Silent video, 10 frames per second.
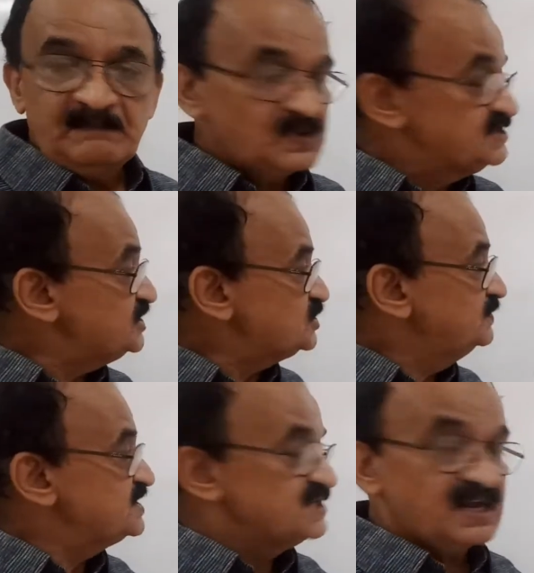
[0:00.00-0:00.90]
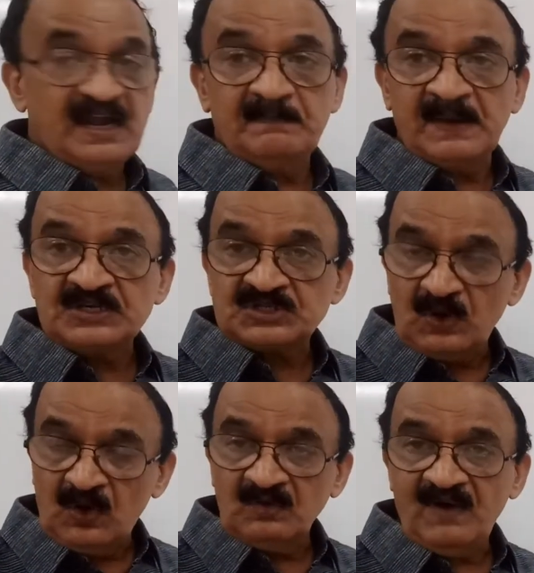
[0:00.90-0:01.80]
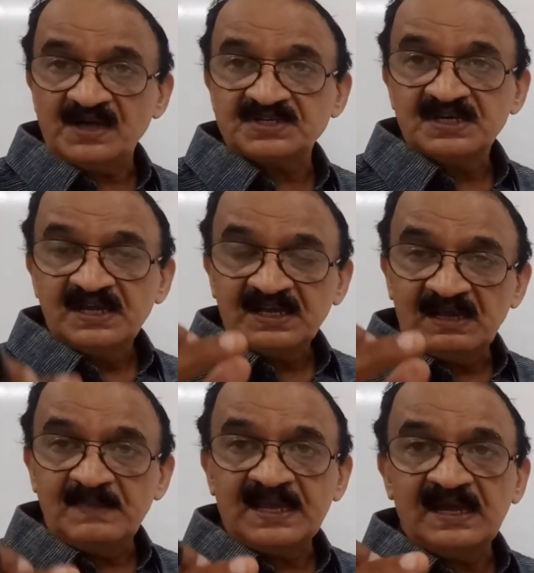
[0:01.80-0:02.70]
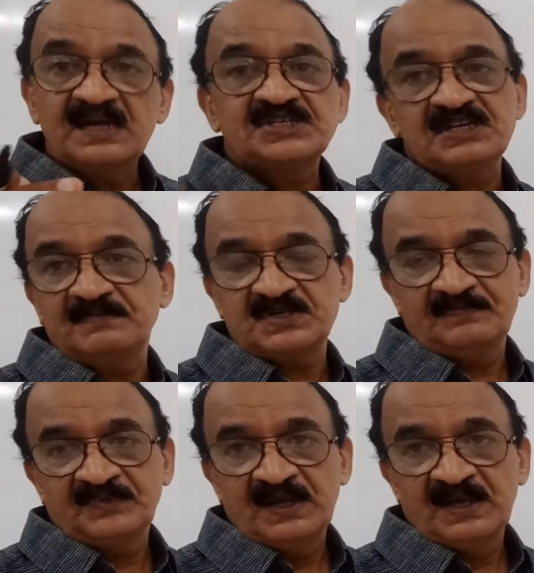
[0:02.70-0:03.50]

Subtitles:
Position of the signal depends on what? Chemical shift.